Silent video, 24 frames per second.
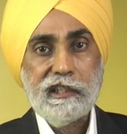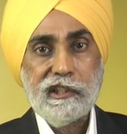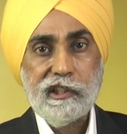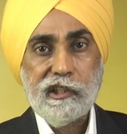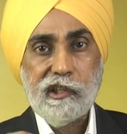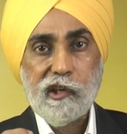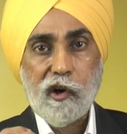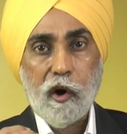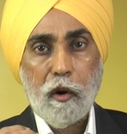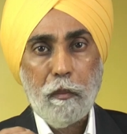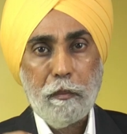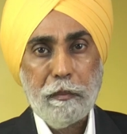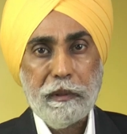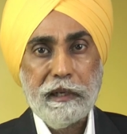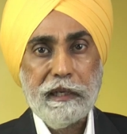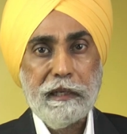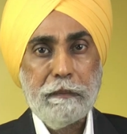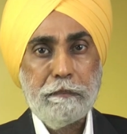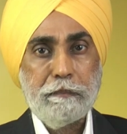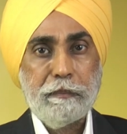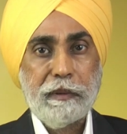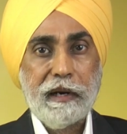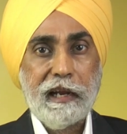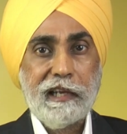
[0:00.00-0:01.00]
the
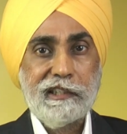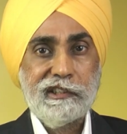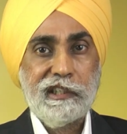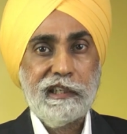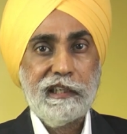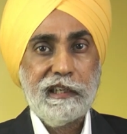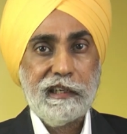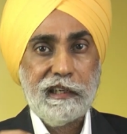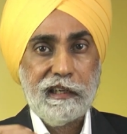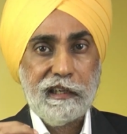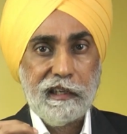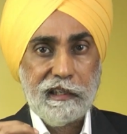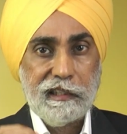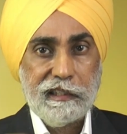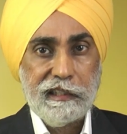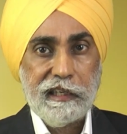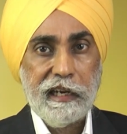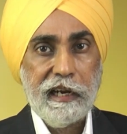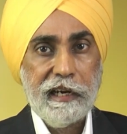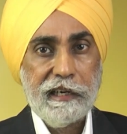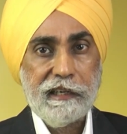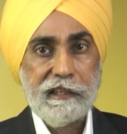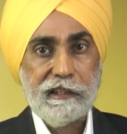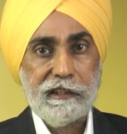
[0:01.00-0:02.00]
omnipresent
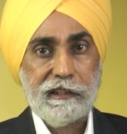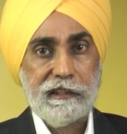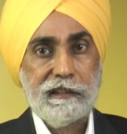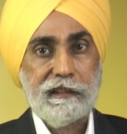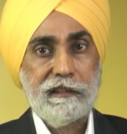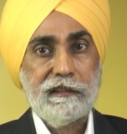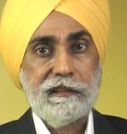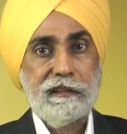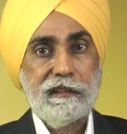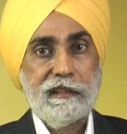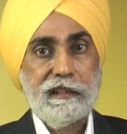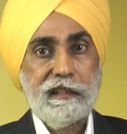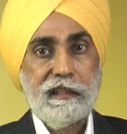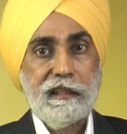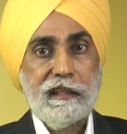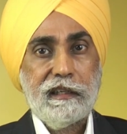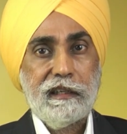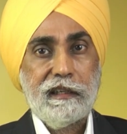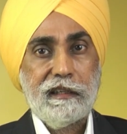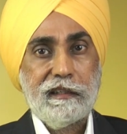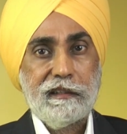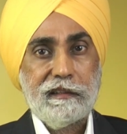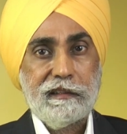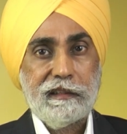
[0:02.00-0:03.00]
creator
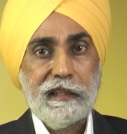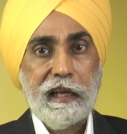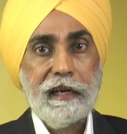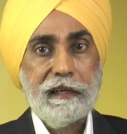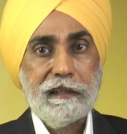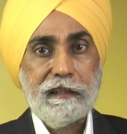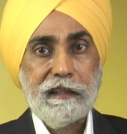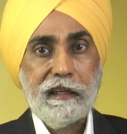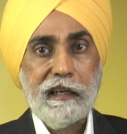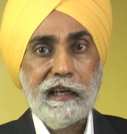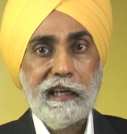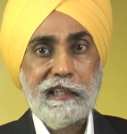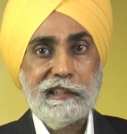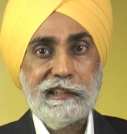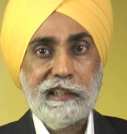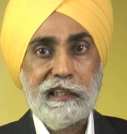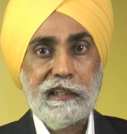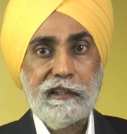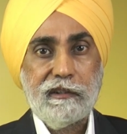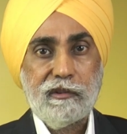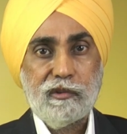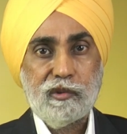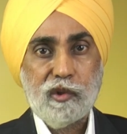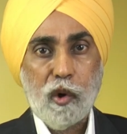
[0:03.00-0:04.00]
that is
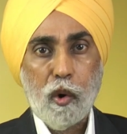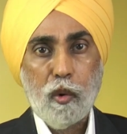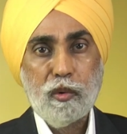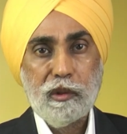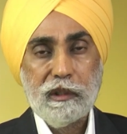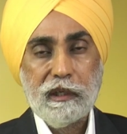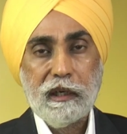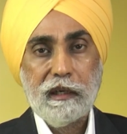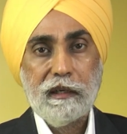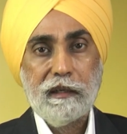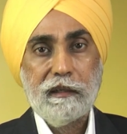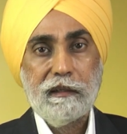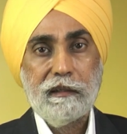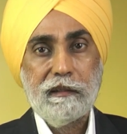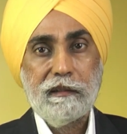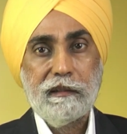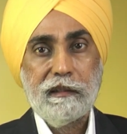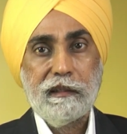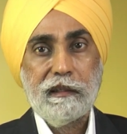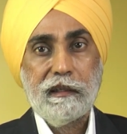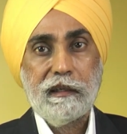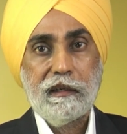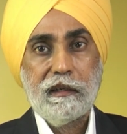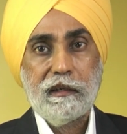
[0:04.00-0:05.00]
in
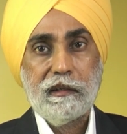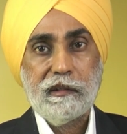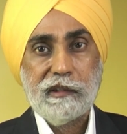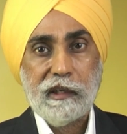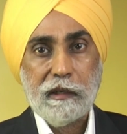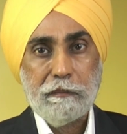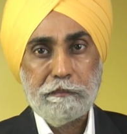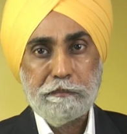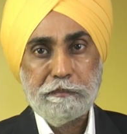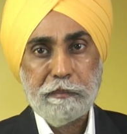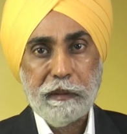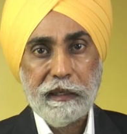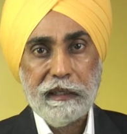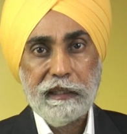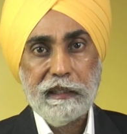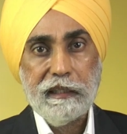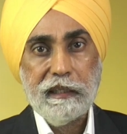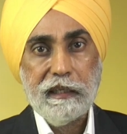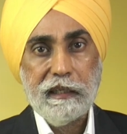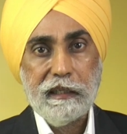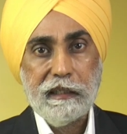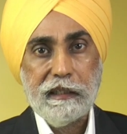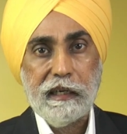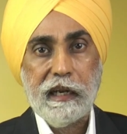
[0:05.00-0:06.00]
total,
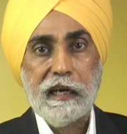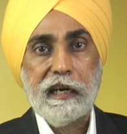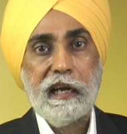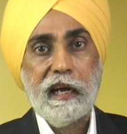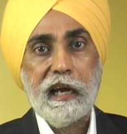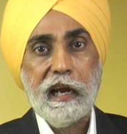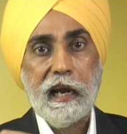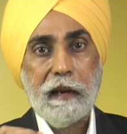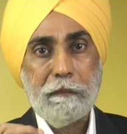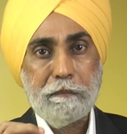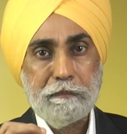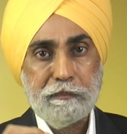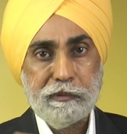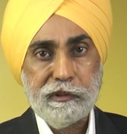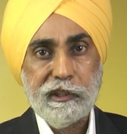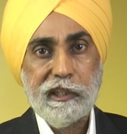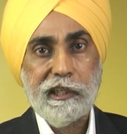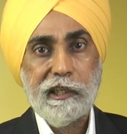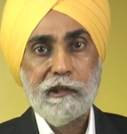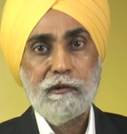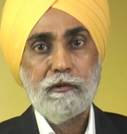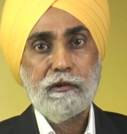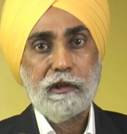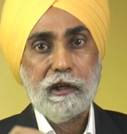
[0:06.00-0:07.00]
complete and
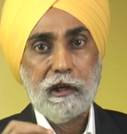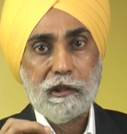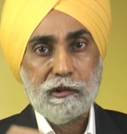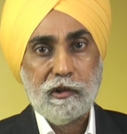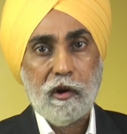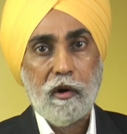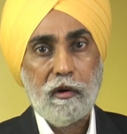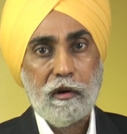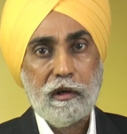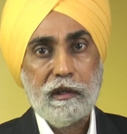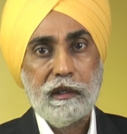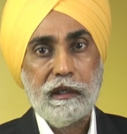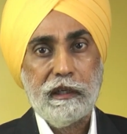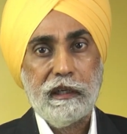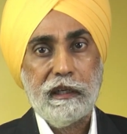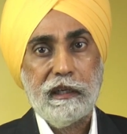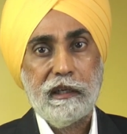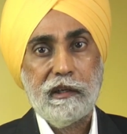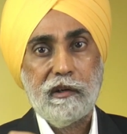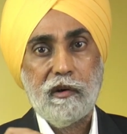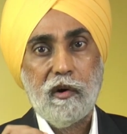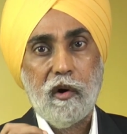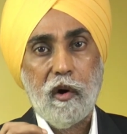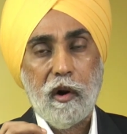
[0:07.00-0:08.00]
absolute
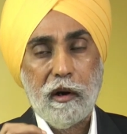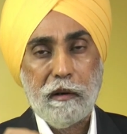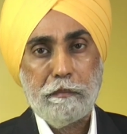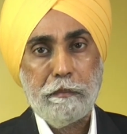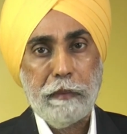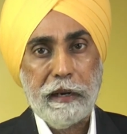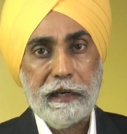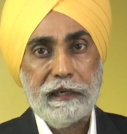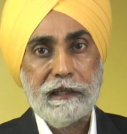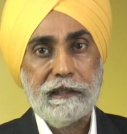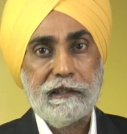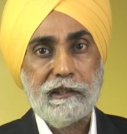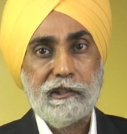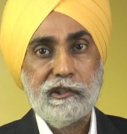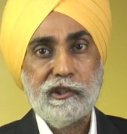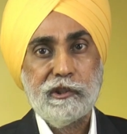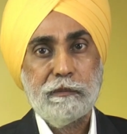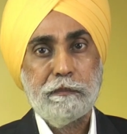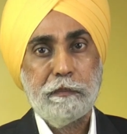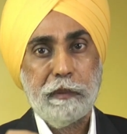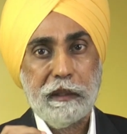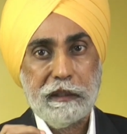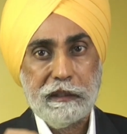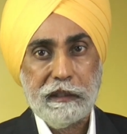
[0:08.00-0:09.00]
authority on matters
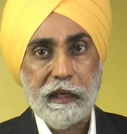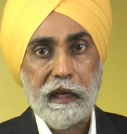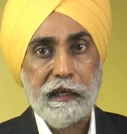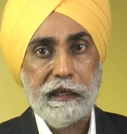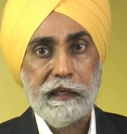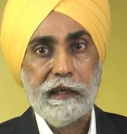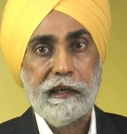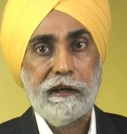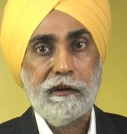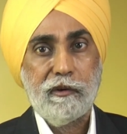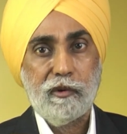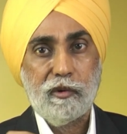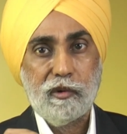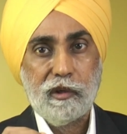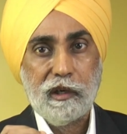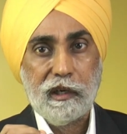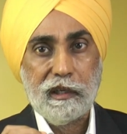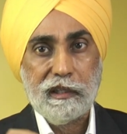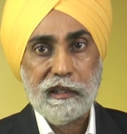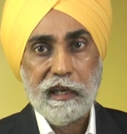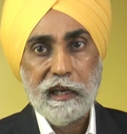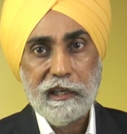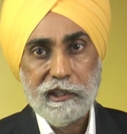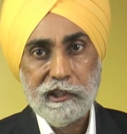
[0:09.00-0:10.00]
pertaining to
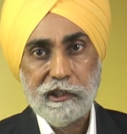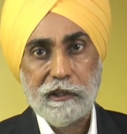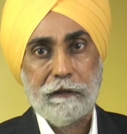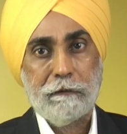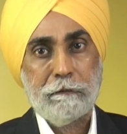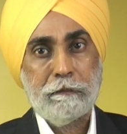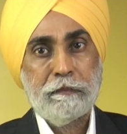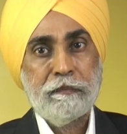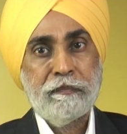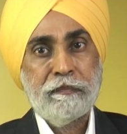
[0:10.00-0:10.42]
creation.